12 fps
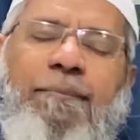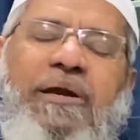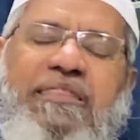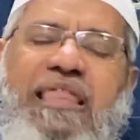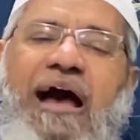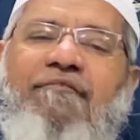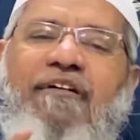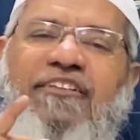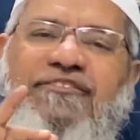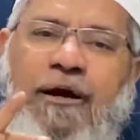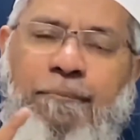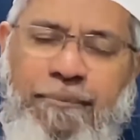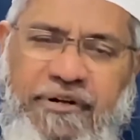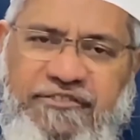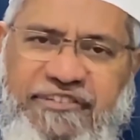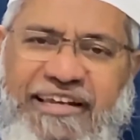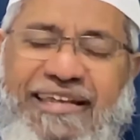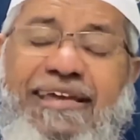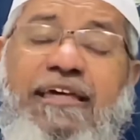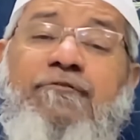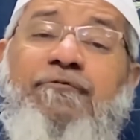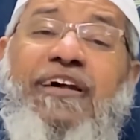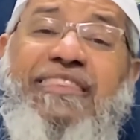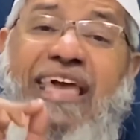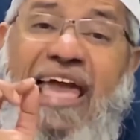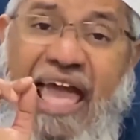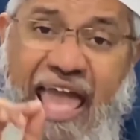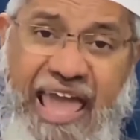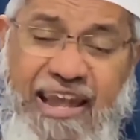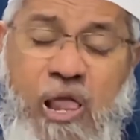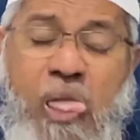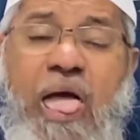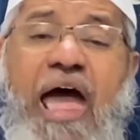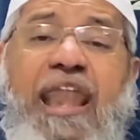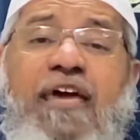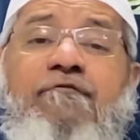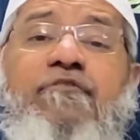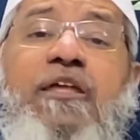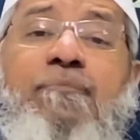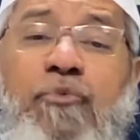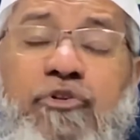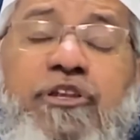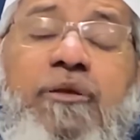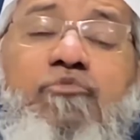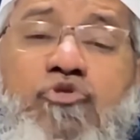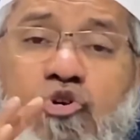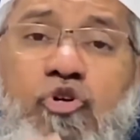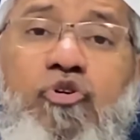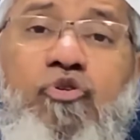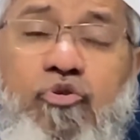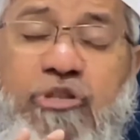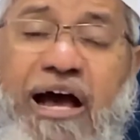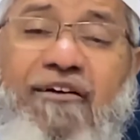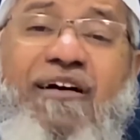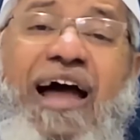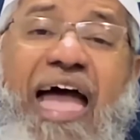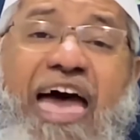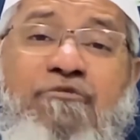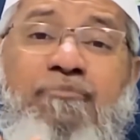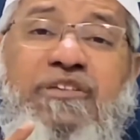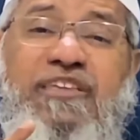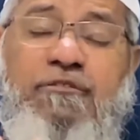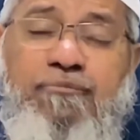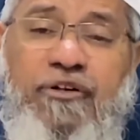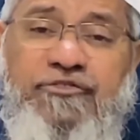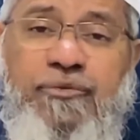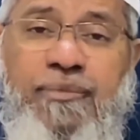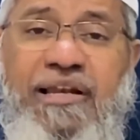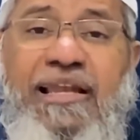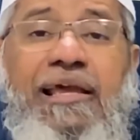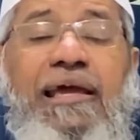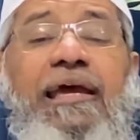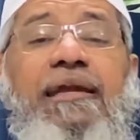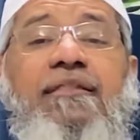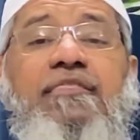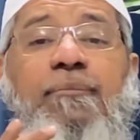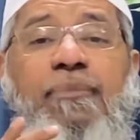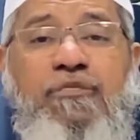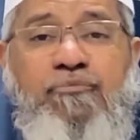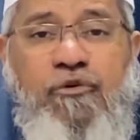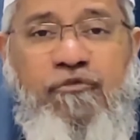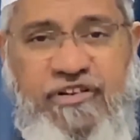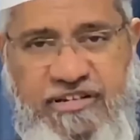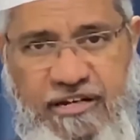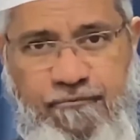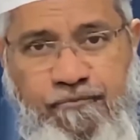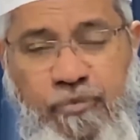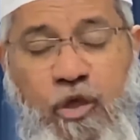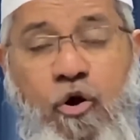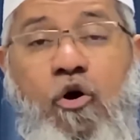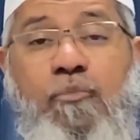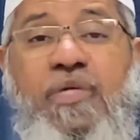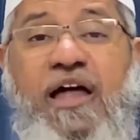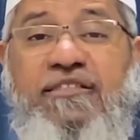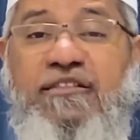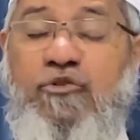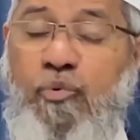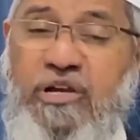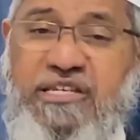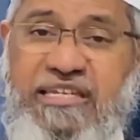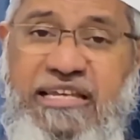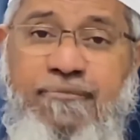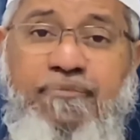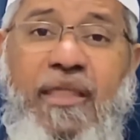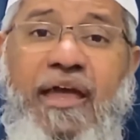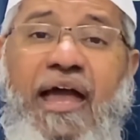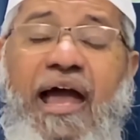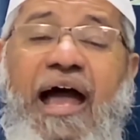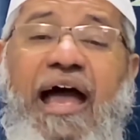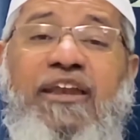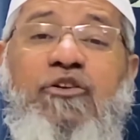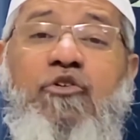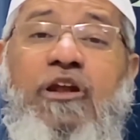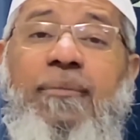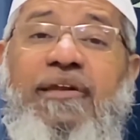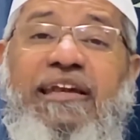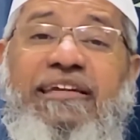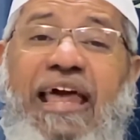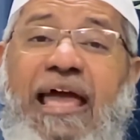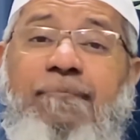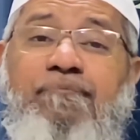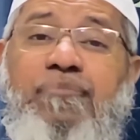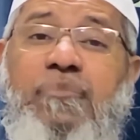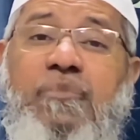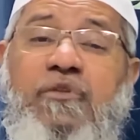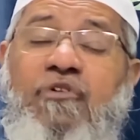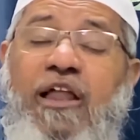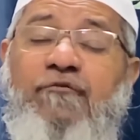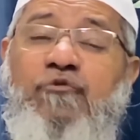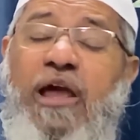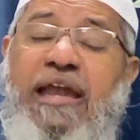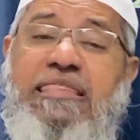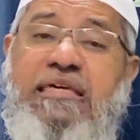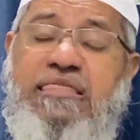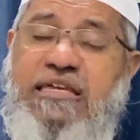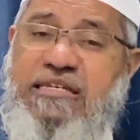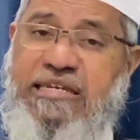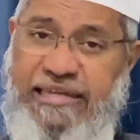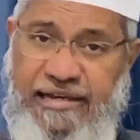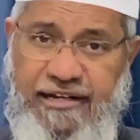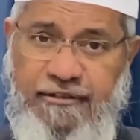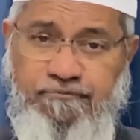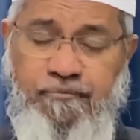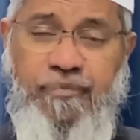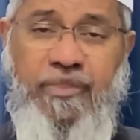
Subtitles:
But da'wah is compulsory, is for the end, and every Muslim should do da'wah as much as possible. It is the best profession. Hope that answers the question. And due to limited time, we'll have to end the session here.